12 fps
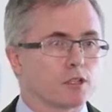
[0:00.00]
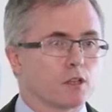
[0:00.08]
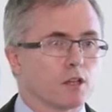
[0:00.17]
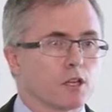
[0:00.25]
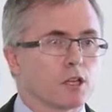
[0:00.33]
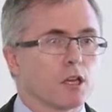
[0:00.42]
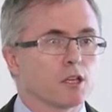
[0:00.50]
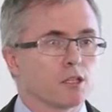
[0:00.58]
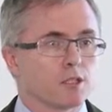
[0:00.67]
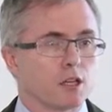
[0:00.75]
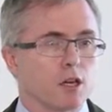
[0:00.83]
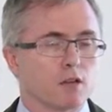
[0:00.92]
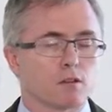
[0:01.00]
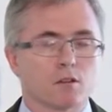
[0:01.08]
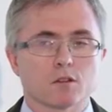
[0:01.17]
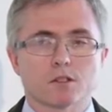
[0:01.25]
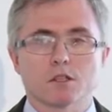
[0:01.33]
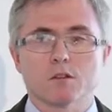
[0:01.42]
1980s in our
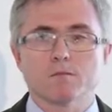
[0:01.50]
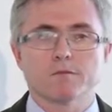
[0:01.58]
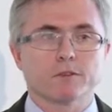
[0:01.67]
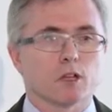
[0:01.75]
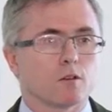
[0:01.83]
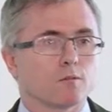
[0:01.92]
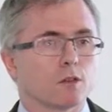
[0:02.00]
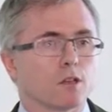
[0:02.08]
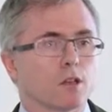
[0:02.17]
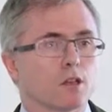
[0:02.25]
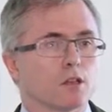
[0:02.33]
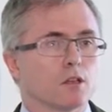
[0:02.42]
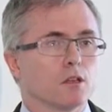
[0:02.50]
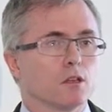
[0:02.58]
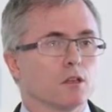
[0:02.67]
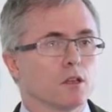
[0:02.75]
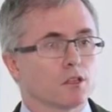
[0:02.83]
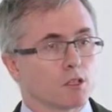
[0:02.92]
long-term follow-up clinic.
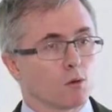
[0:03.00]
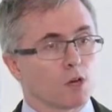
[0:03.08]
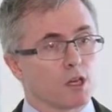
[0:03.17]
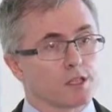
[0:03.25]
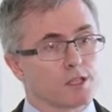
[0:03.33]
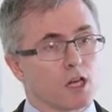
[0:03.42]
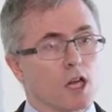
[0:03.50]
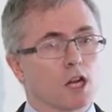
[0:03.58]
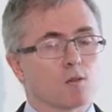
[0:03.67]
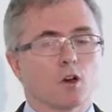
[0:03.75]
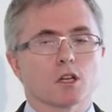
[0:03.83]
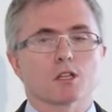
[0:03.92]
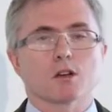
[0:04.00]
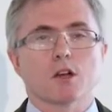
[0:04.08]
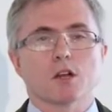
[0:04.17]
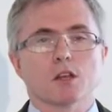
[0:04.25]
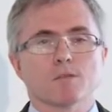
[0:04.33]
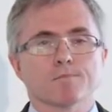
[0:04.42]
So when I started my
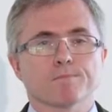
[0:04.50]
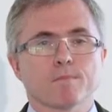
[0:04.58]
training,